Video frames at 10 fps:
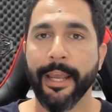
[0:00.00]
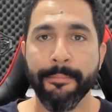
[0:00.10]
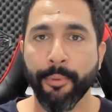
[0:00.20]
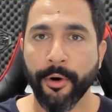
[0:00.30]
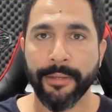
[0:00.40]

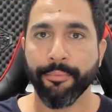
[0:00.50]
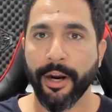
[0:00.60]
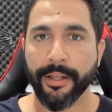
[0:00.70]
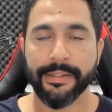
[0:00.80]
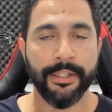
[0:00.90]
importing
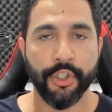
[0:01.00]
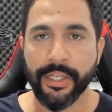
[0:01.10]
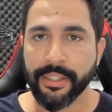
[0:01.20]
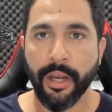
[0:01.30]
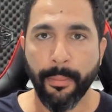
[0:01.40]
products in
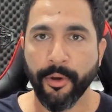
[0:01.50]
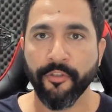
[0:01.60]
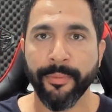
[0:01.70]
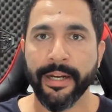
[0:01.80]
just a couple of